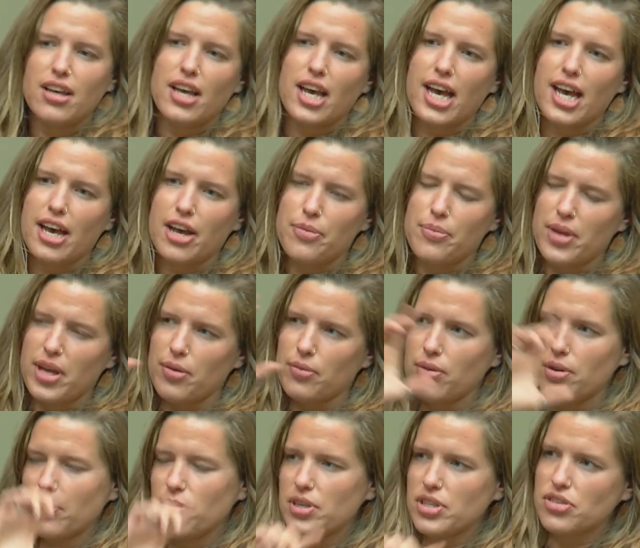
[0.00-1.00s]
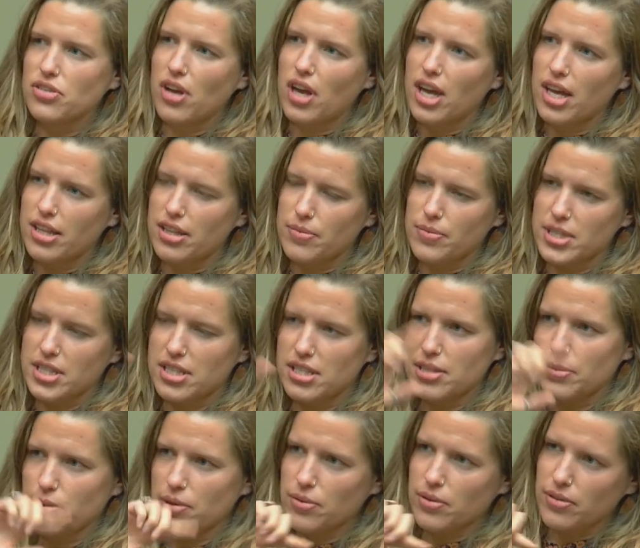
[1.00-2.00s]
Um, and when we draw the
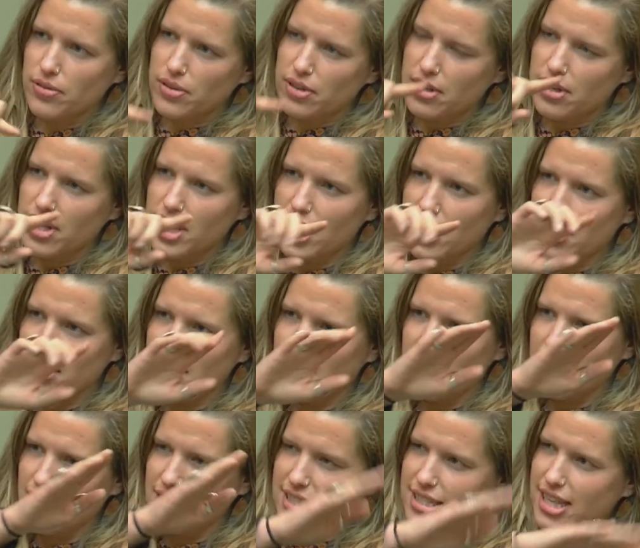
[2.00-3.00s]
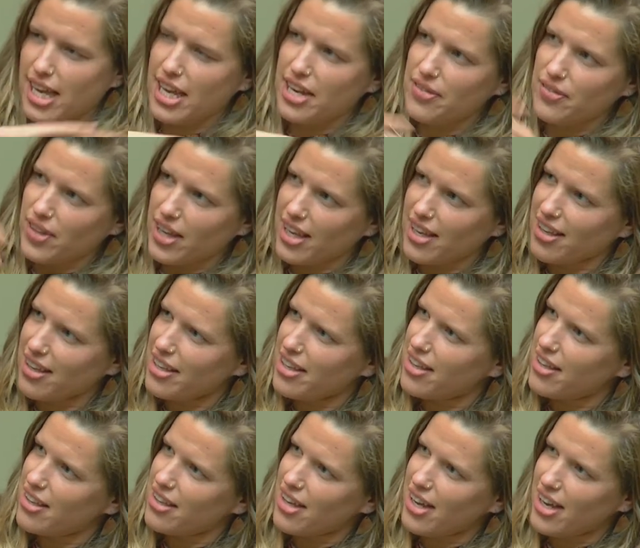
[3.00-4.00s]
Mississippi River, it, it's kind of like
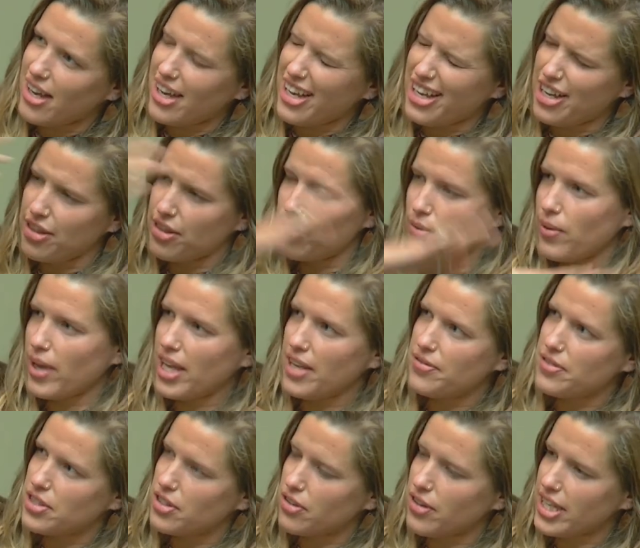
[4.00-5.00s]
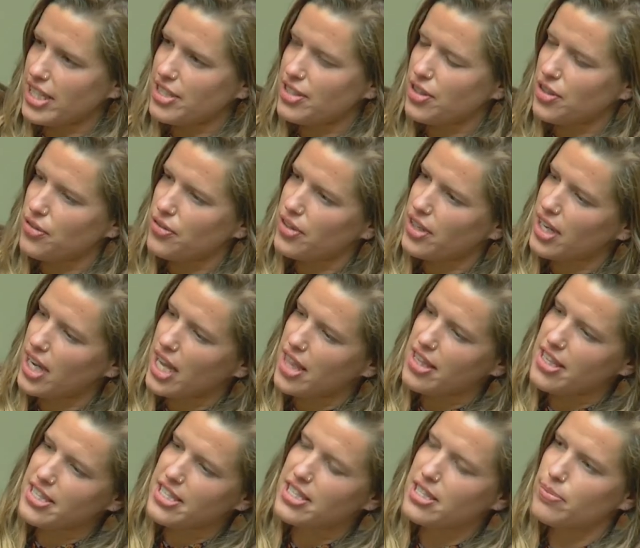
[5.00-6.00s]
uh, the waves crest over and
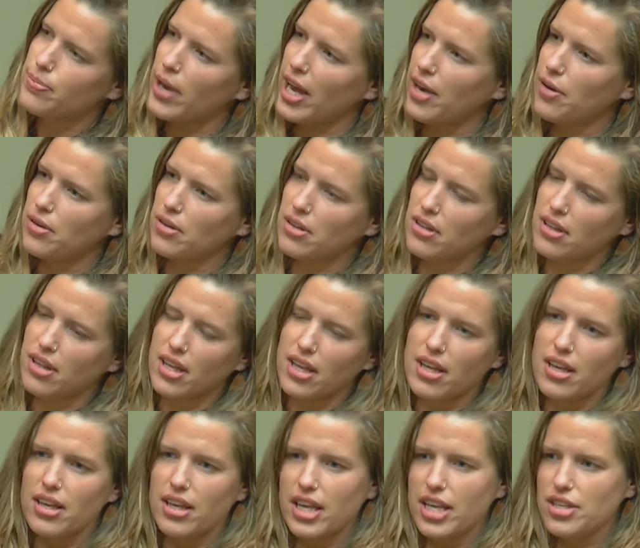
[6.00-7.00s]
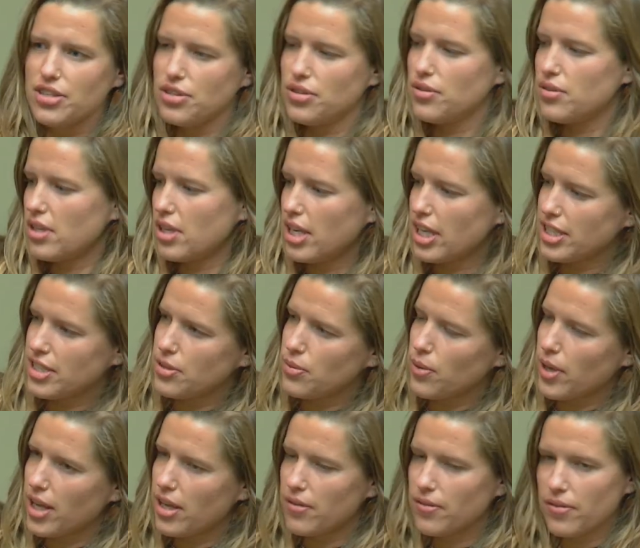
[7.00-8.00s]
then spiral into the next
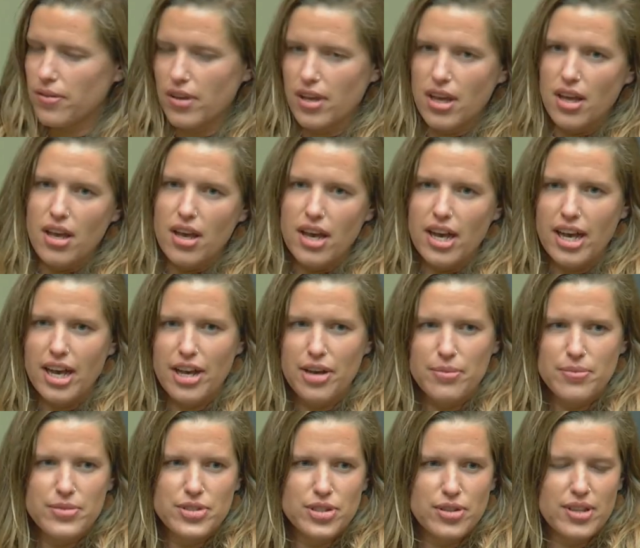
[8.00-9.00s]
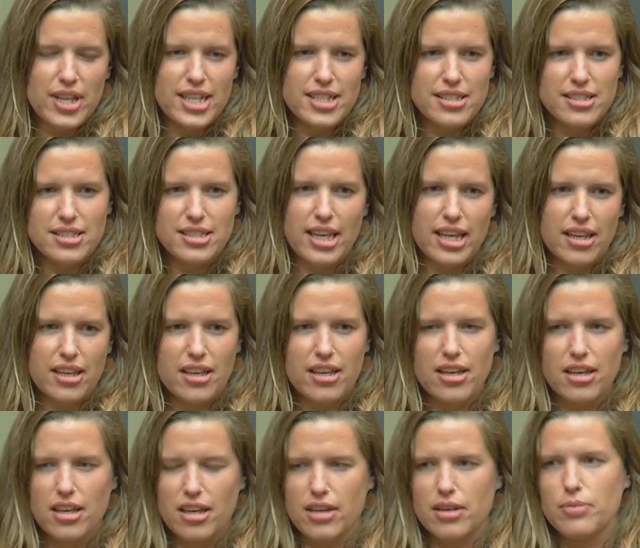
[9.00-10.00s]
wave. Um, so that's like
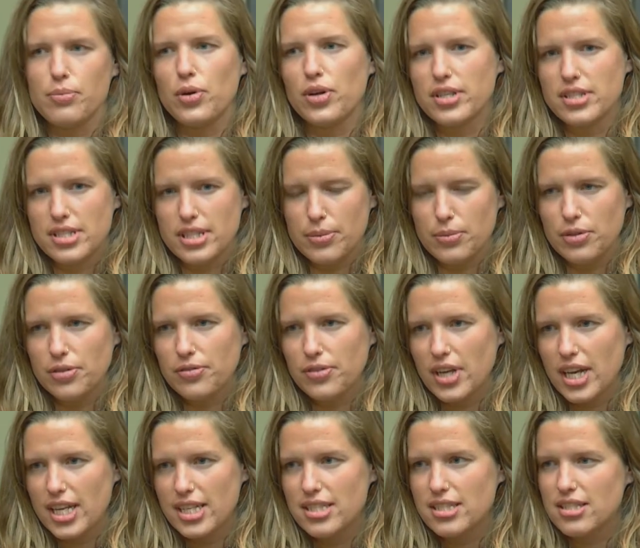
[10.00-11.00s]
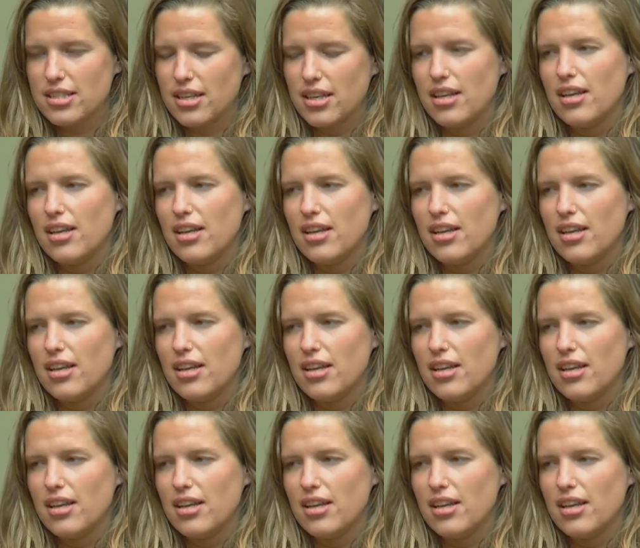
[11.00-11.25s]
a, an important symbol for us.